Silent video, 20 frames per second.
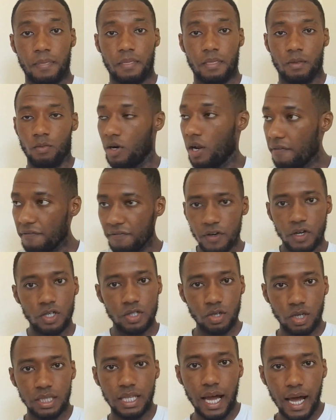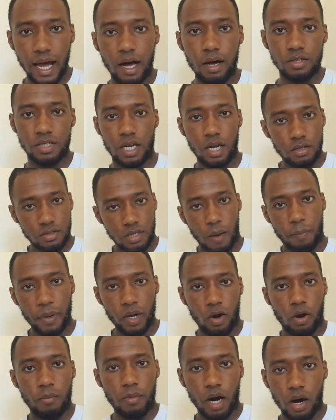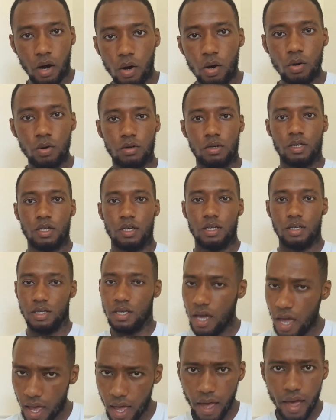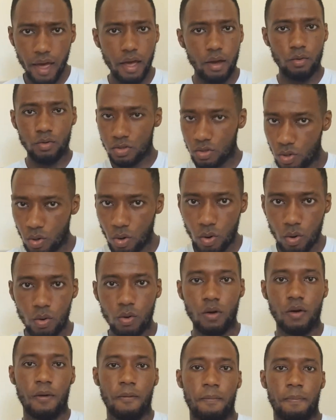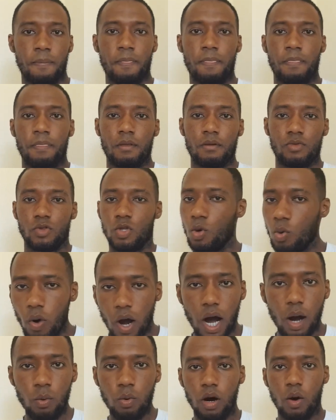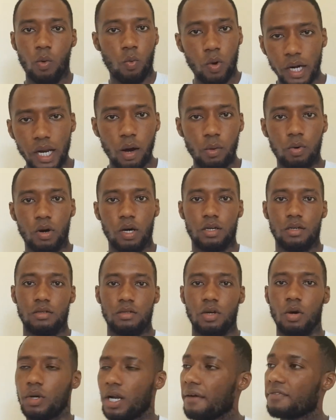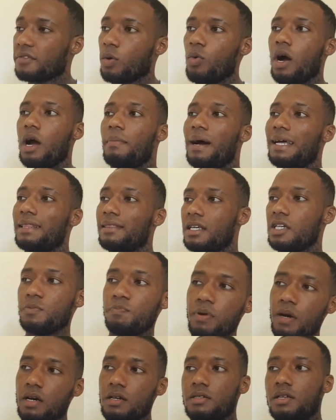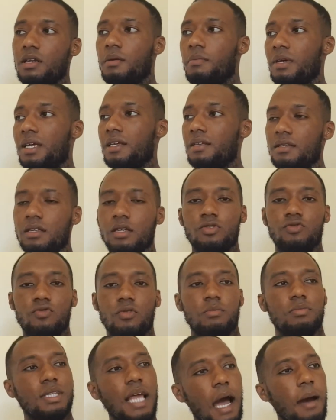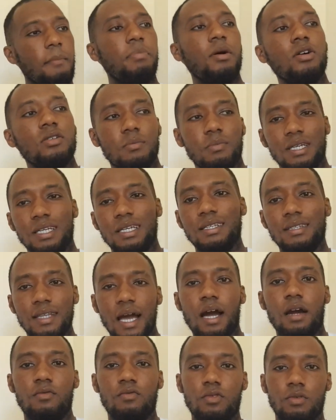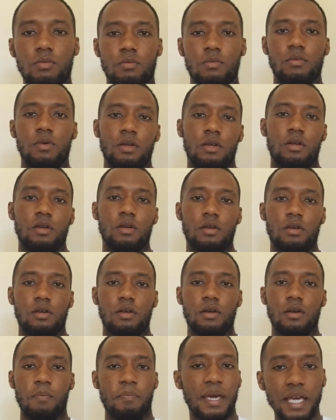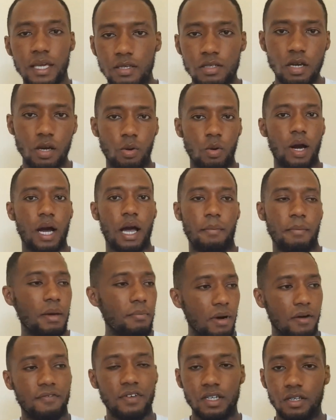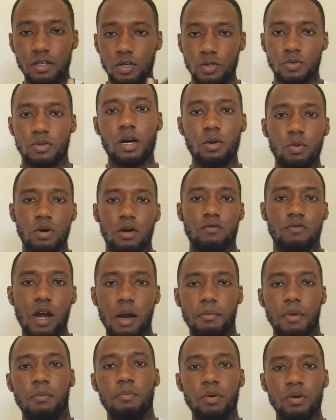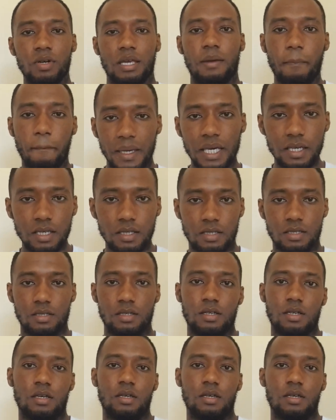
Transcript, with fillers: When I first got the house and I was up here on my own, yeah, it was cool. Do what I want, when I want. Don't have to worry about this person being in this room, that person being in that room. Peace and quiet. Make my videos when I want. Write my book in peace.